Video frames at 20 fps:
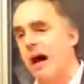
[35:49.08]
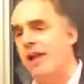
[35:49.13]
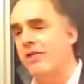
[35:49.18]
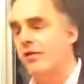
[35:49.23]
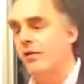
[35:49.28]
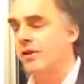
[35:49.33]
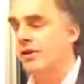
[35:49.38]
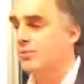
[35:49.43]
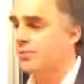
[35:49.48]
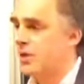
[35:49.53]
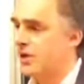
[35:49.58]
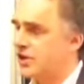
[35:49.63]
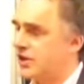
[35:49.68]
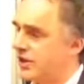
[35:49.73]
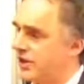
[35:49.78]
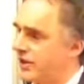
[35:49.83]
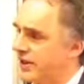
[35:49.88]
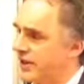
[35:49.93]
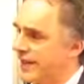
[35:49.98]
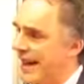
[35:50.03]
Mother,
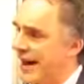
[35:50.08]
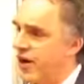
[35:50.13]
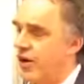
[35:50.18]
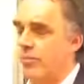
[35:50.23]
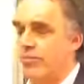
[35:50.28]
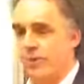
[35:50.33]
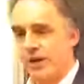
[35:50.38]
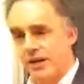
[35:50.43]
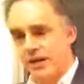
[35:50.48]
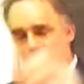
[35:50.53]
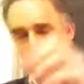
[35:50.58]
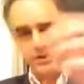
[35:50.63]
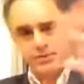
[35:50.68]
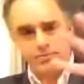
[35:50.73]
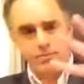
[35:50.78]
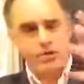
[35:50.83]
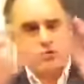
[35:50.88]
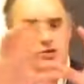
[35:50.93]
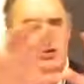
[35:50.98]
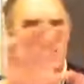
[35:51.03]
especially the Terep, because
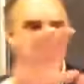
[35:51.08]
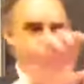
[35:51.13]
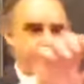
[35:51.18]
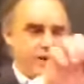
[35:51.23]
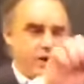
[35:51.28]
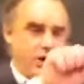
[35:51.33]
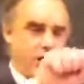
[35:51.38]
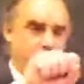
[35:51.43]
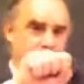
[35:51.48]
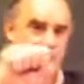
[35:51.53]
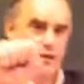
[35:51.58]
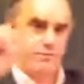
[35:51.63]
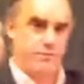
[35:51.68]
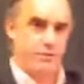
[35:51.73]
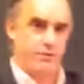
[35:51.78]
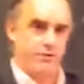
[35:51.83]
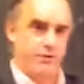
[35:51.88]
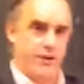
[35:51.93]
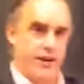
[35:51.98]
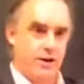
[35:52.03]
most of the
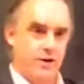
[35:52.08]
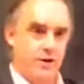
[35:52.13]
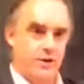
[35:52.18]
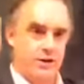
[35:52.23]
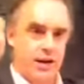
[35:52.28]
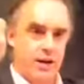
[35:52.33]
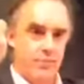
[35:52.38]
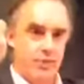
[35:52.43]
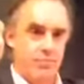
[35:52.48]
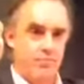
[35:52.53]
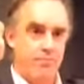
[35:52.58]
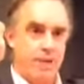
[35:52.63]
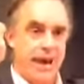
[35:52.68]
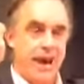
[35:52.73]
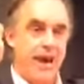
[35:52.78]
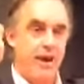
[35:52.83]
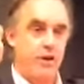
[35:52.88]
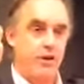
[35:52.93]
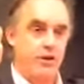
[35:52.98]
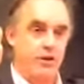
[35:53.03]
archetypal figures come in
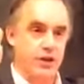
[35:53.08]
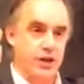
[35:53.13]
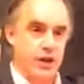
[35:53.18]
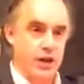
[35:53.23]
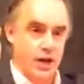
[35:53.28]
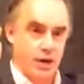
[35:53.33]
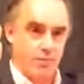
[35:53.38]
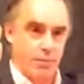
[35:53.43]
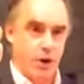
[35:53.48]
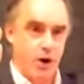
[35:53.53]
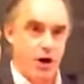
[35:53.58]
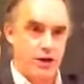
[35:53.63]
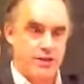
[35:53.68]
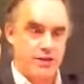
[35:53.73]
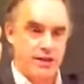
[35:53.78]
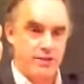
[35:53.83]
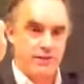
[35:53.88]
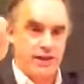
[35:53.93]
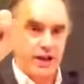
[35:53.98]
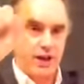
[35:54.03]
pairs a
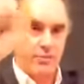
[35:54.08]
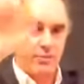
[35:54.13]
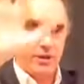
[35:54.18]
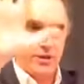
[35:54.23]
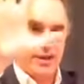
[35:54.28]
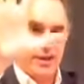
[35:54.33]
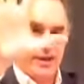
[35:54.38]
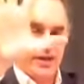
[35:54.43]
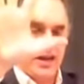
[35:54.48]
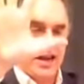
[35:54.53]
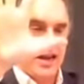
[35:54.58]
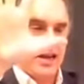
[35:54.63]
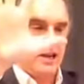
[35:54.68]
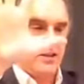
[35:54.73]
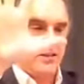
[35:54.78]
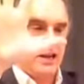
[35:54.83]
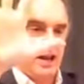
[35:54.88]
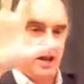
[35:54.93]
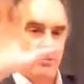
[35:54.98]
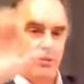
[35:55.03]
positive element and a
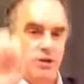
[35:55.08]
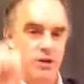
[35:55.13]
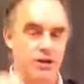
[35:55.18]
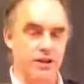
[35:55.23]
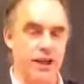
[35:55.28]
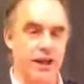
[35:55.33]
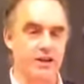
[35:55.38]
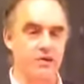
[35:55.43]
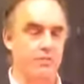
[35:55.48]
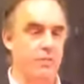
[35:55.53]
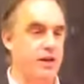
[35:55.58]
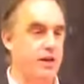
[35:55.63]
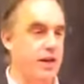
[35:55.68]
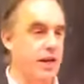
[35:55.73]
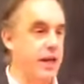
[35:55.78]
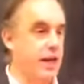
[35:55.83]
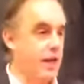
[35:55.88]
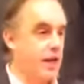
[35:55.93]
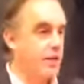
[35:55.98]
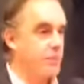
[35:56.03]
negative element. And that's be
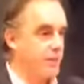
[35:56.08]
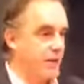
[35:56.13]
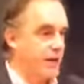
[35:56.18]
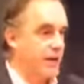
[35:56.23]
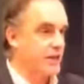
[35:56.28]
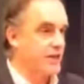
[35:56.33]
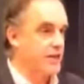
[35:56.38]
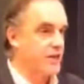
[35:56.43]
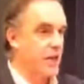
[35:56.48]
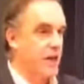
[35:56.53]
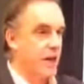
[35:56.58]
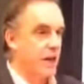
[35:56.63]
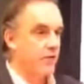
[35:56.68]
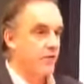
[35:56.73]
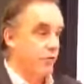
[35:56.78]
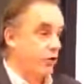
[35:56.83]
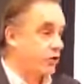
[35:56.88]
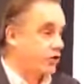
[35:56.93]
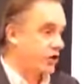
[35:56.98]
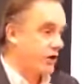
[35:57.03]
because
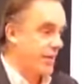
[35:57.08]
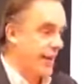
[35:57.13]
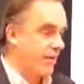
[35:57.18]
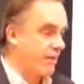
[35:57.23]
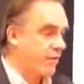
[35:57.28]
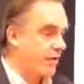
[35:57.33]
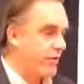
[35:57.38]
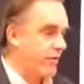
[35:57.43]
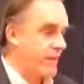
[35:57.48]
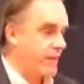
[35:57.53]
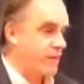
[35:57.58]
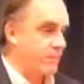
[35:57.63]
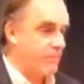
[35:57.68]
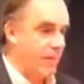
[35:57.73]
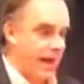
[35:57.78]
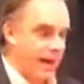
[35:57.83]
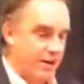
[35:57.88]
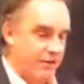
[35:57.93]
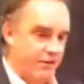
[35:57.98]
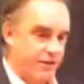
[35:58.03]
virtually everything that
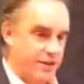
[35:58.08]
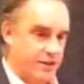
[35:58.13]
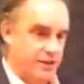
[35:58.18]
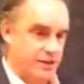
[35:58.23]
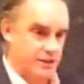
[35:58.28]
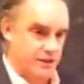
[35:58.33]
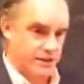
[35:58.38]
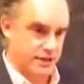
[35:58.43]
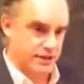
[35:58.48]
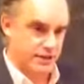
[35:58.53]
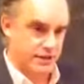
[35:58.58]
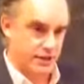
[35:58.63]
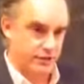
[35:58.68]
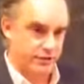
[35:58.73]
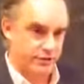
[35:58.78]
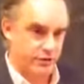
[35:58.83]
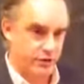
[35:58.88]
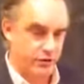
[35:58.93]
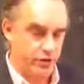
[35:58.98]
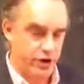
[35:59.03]
manifests
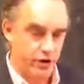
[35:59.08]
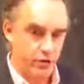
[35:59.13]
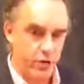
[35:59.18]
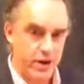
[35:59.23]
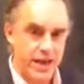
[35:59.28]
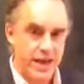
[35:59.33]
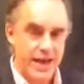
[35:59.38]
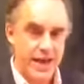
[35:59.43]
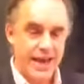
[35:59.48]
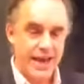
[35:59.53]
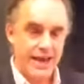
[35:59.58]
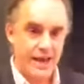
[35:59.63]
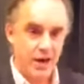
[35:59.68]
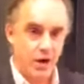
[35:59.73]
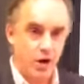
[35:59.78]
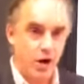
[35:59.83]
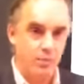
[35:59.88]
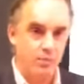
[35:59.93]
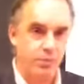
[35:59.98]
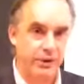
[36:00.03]
itself to you in a
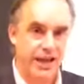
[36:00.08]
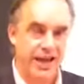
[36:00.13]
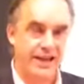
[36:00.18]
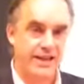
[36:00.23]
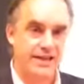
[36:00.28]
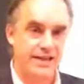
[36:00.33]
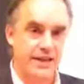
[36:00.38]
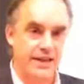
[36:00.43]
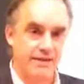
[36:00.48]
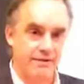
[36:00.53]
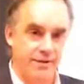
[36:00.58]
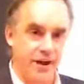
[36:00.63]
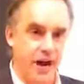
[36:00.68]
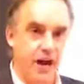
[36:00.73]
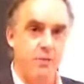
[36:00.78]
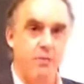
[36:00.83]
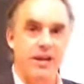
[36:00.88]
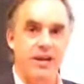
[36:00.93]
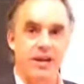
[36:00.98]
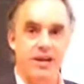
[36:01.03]
complex
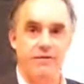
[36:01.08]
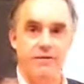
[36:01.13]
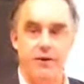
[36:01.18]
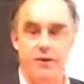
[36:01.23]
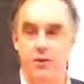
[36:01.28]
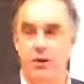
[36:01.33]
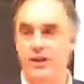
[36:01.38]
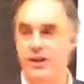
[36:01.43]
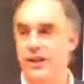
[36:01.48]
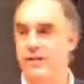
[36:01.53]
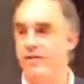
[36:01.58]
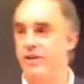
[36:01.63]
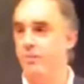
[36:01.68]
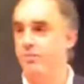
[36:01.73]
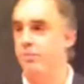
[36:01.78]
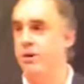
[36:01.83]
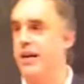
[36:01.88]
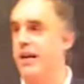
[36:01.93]
environment, if you're a living